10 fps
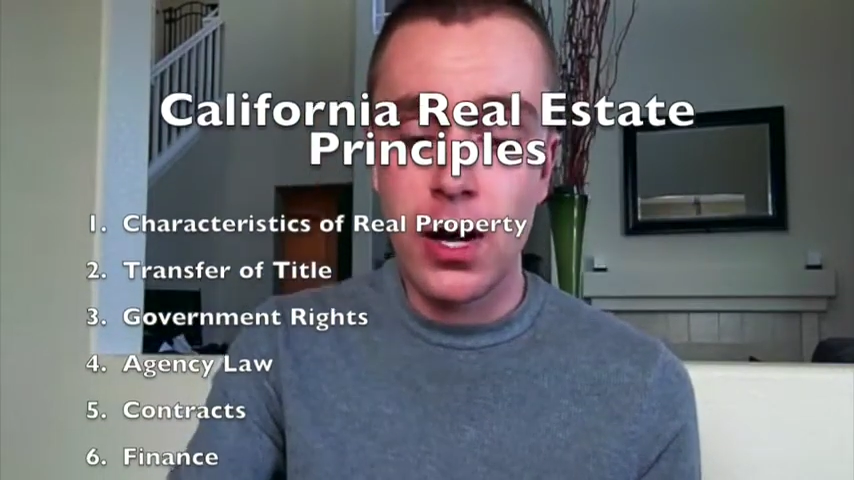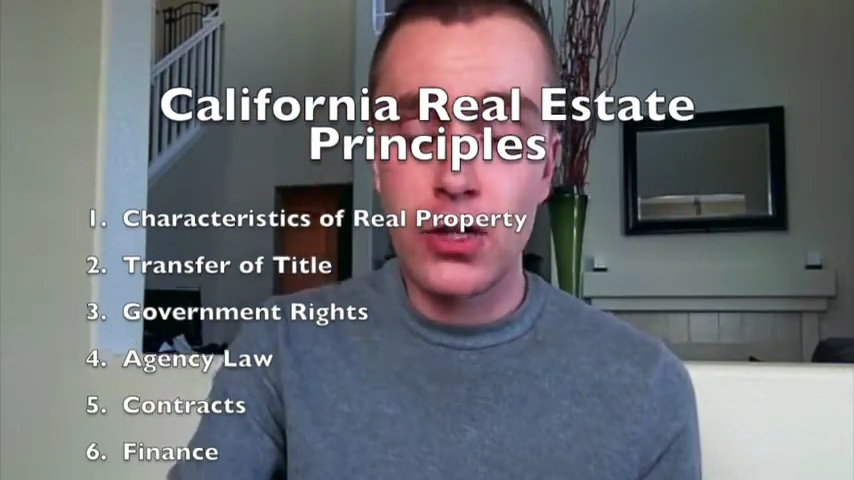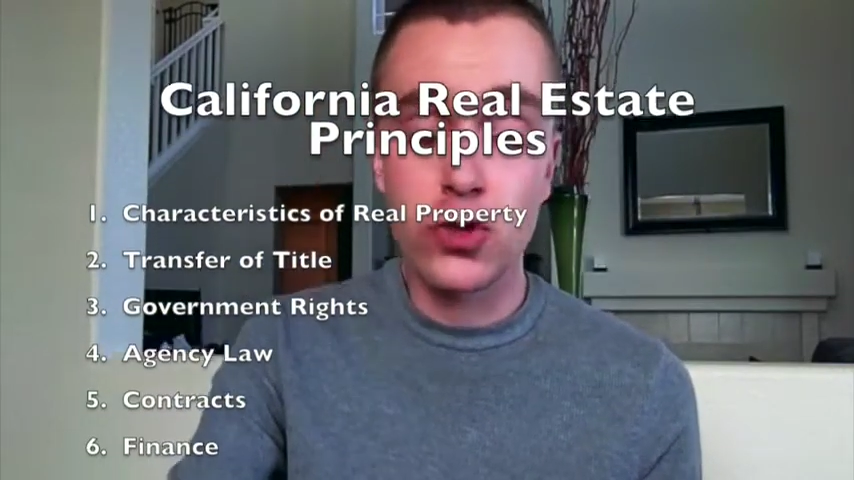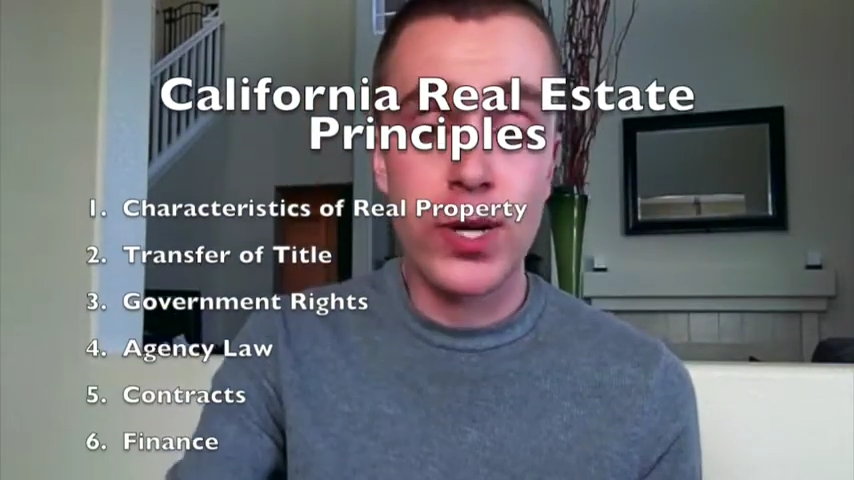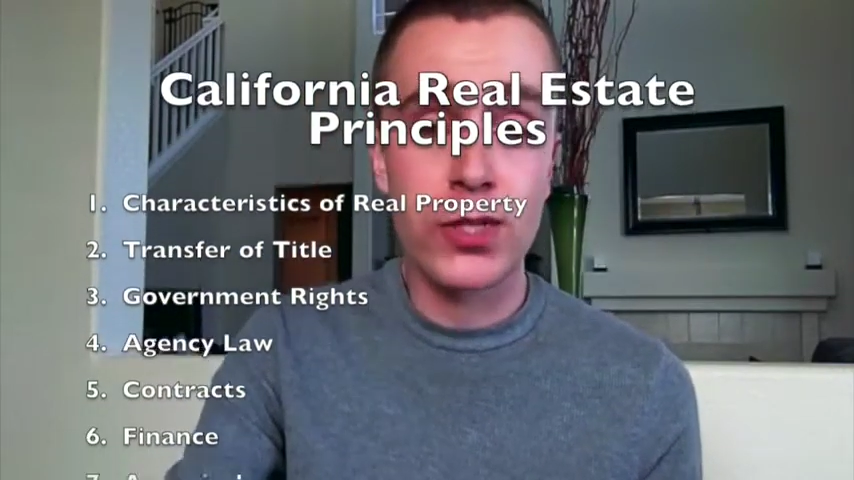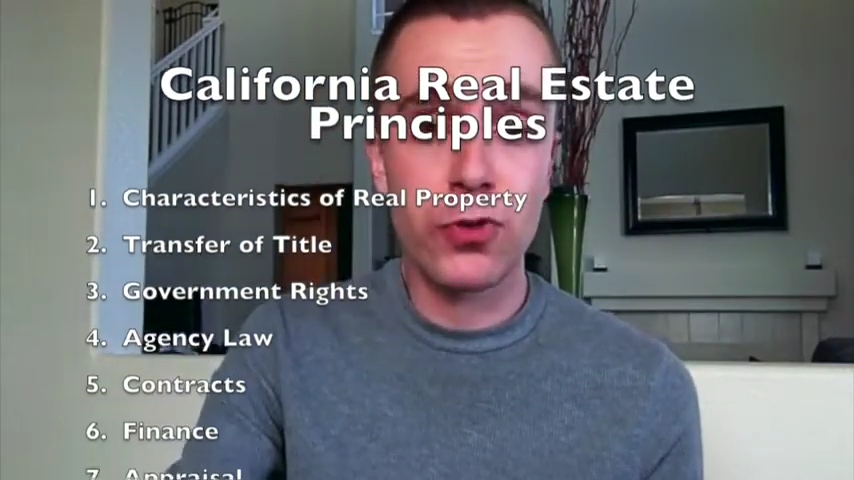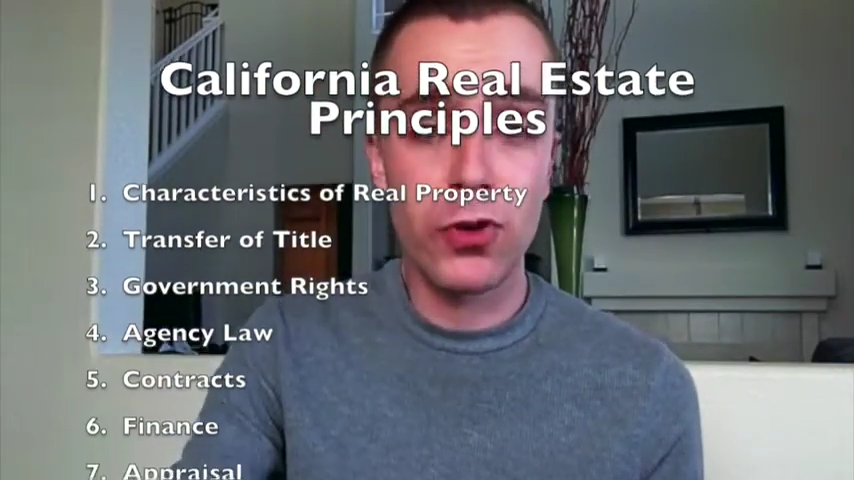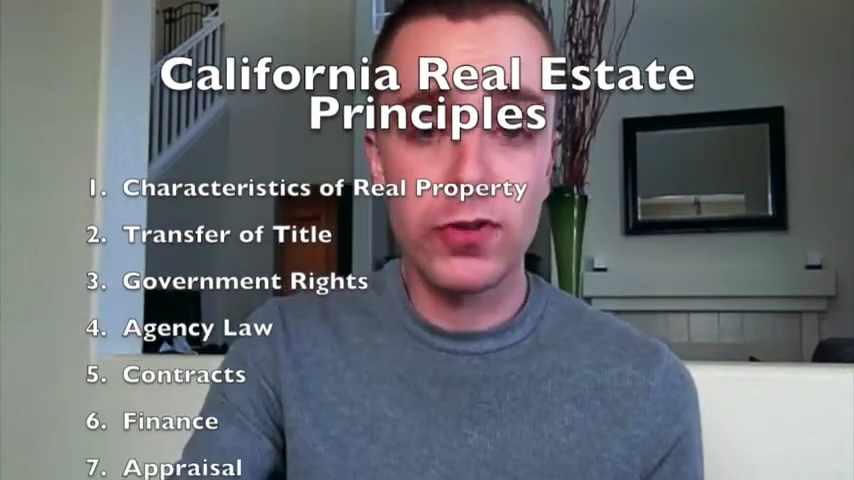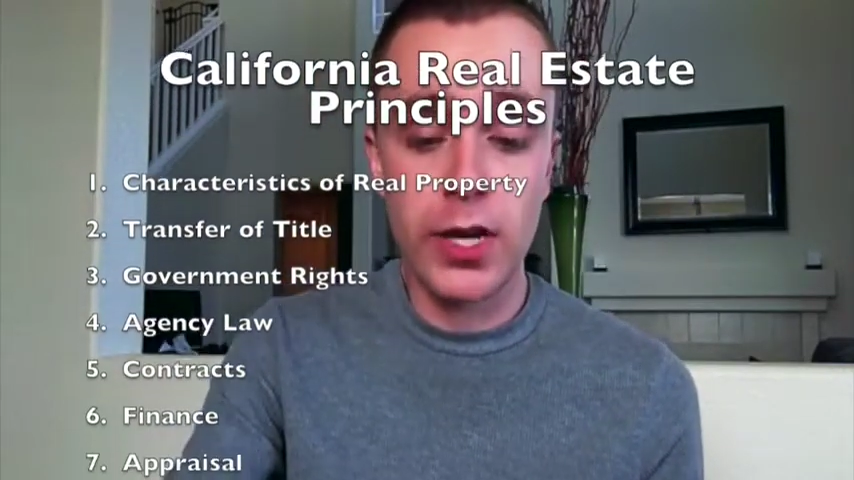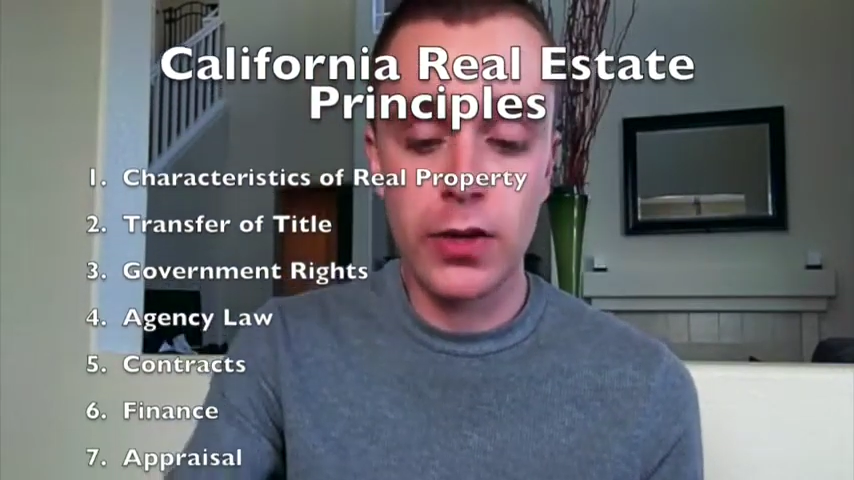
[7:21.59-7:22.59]
transfer
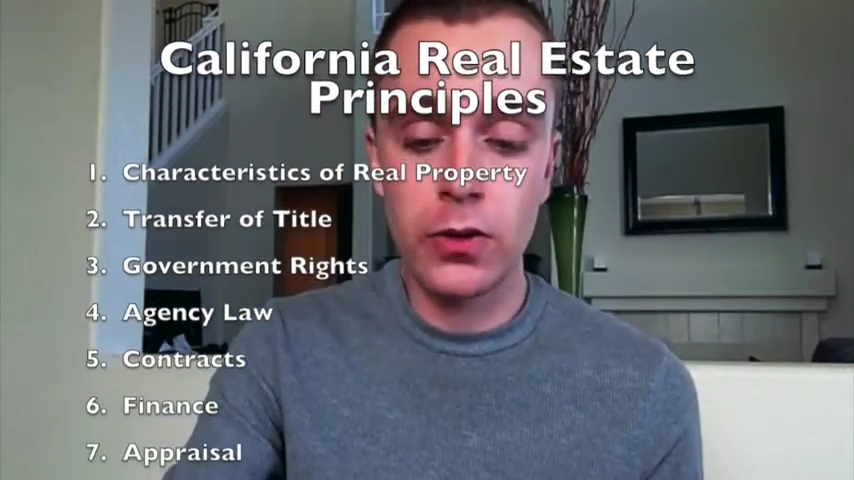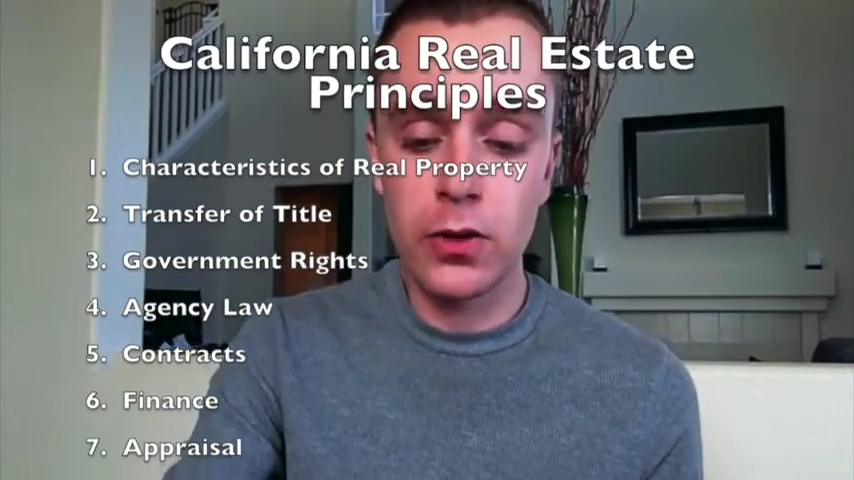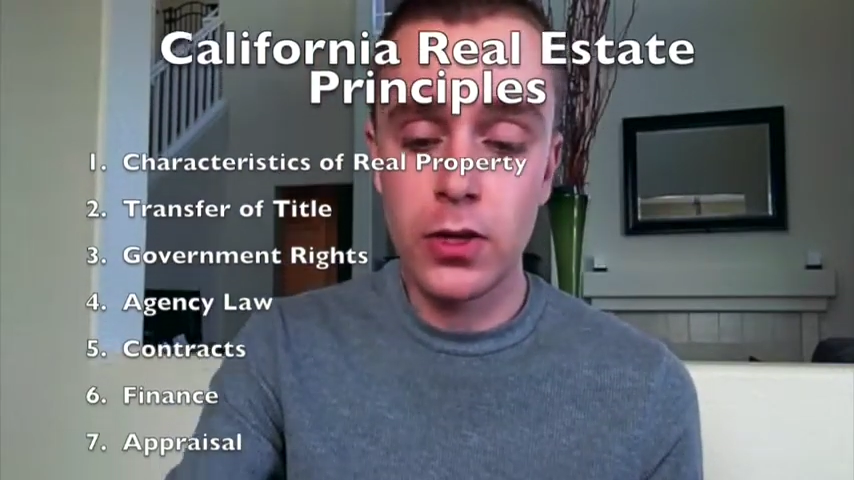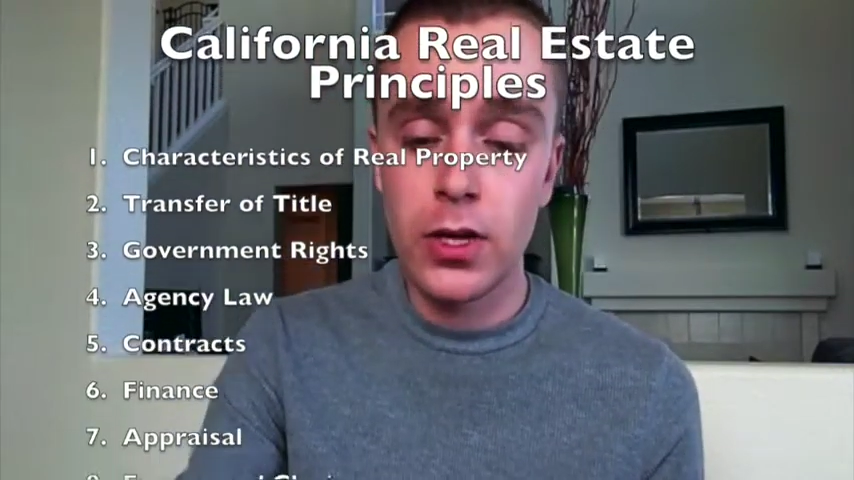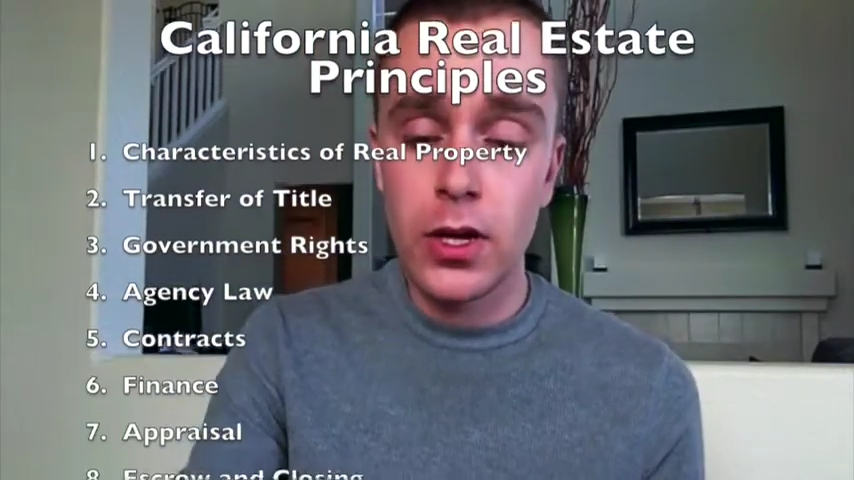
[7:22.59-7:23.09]
of title,